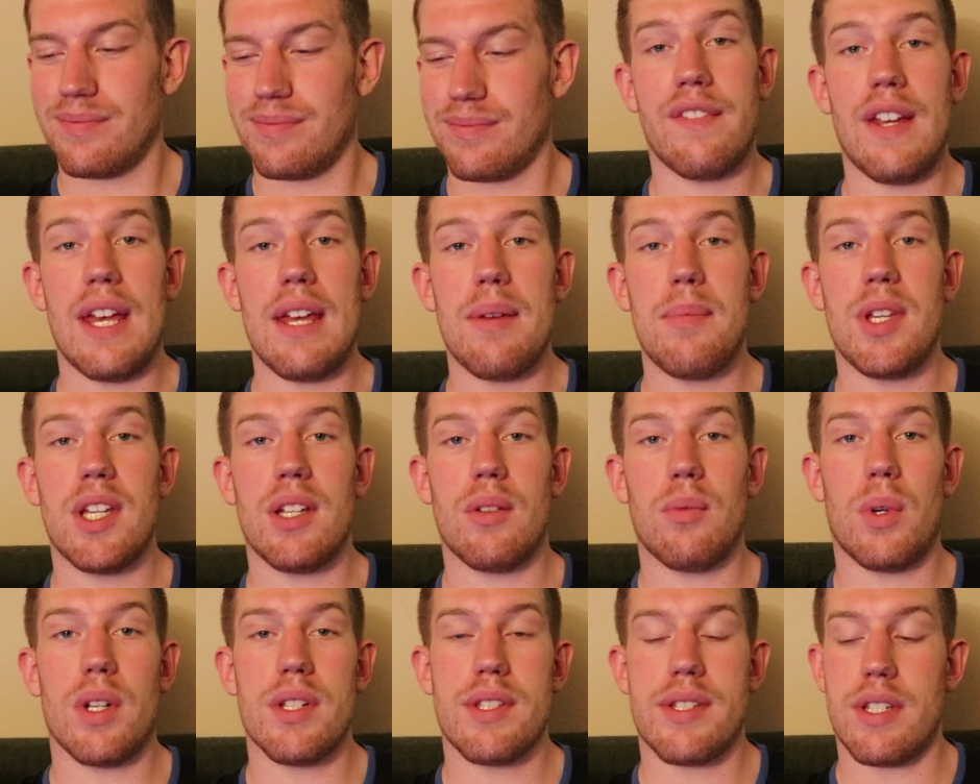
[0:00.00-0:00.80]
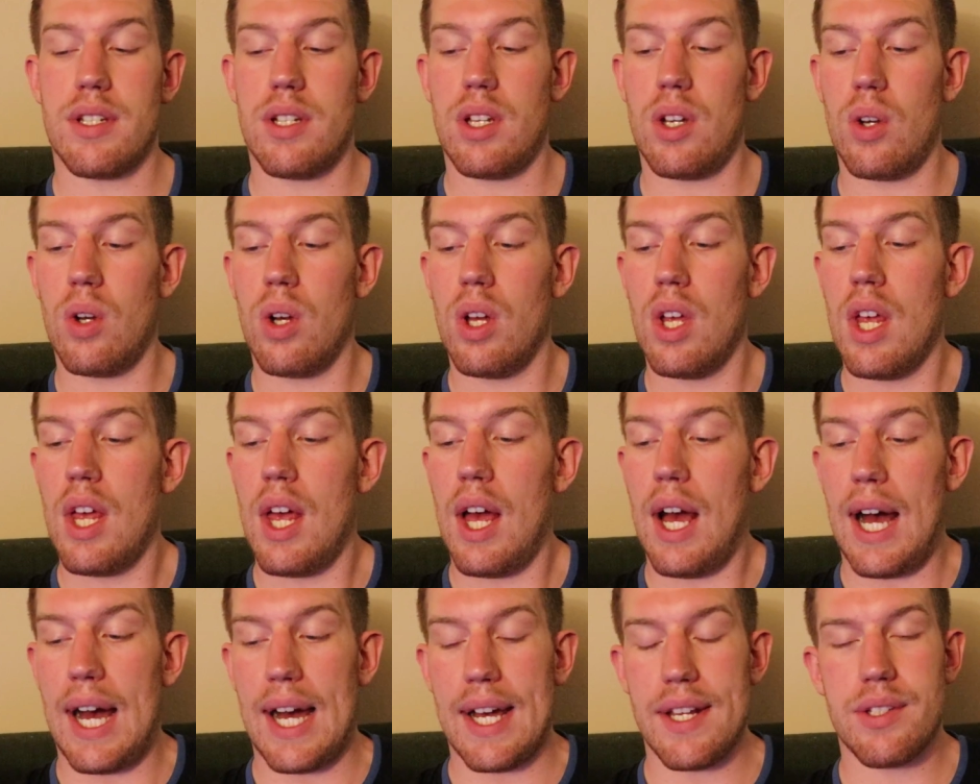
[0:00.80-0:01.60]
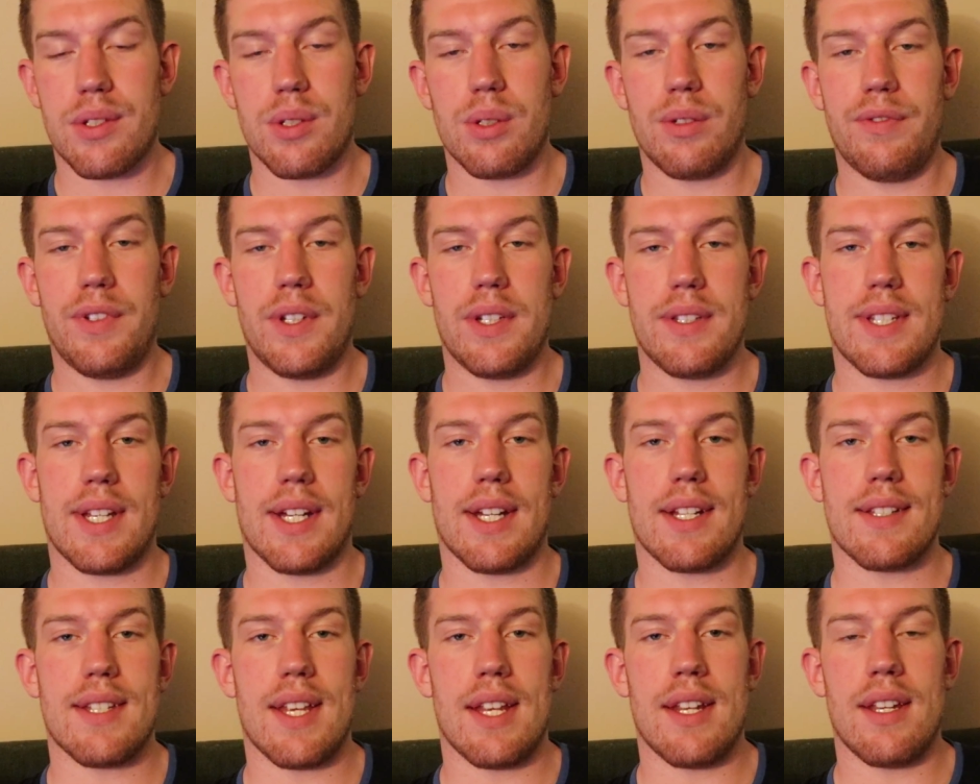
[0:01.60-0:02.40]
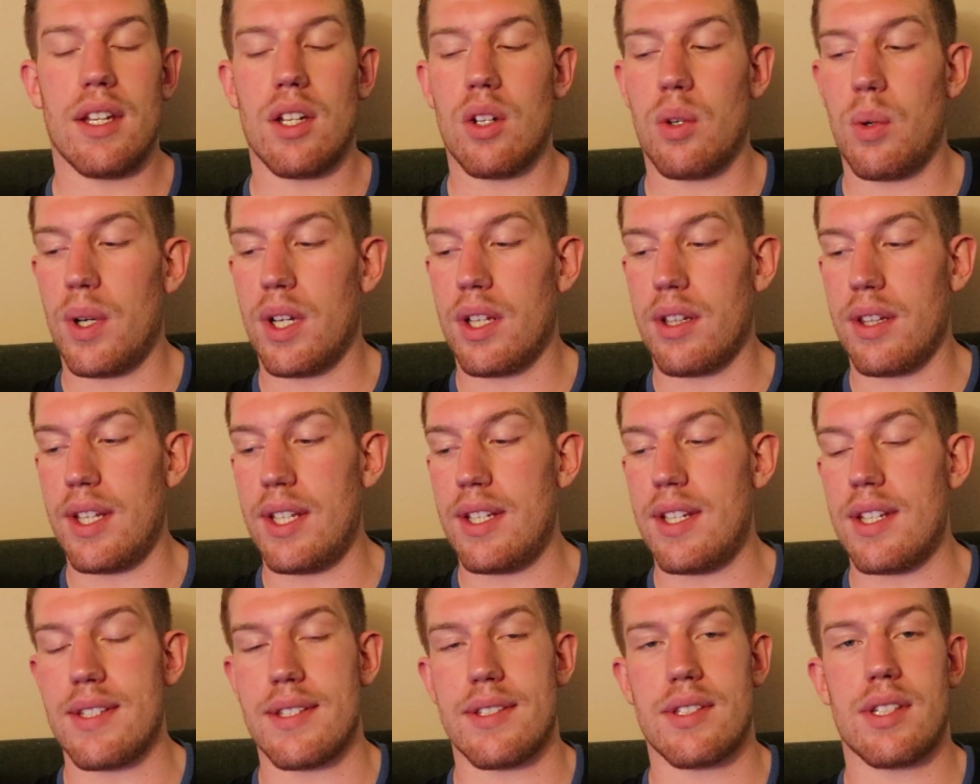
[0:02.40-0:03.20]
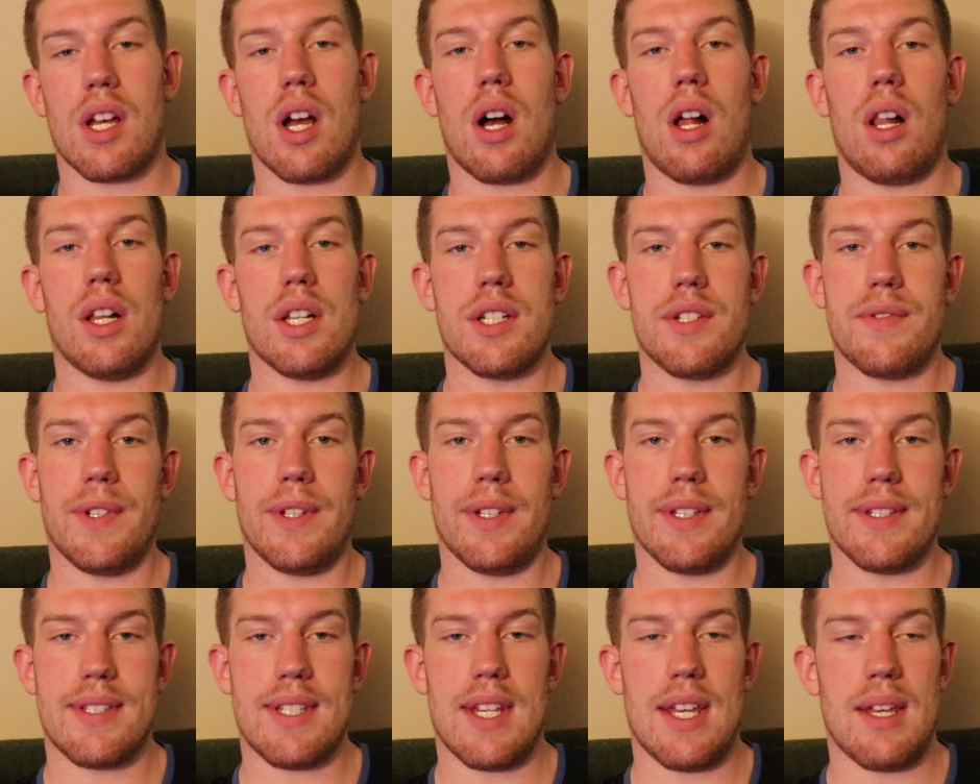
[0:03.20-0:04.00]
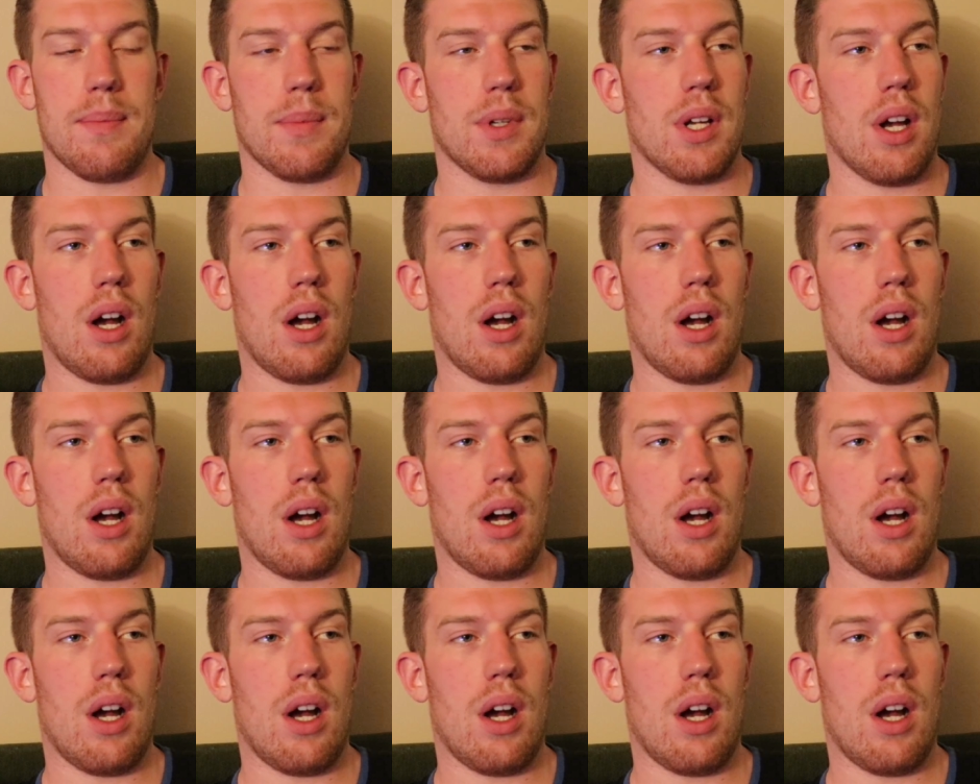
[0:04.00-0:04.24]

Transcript: Fabian wants to know, high school feels like it's ending quickly, does college feel the same?